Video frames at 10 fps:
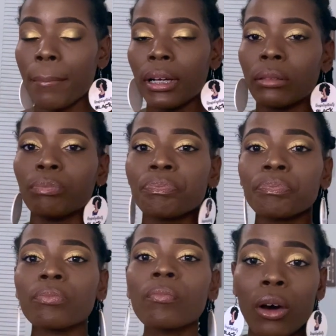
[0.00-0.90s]
But
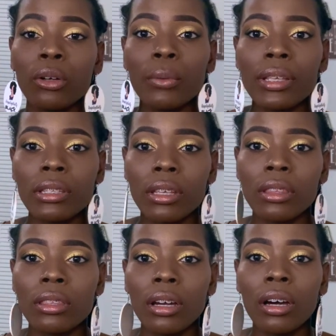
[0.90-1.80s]
I always
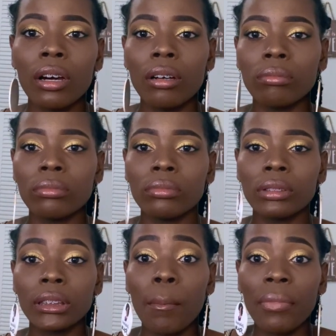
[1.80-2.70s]
eat um
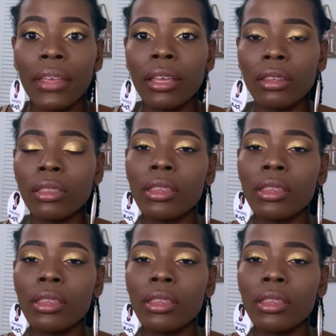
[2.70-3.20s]
something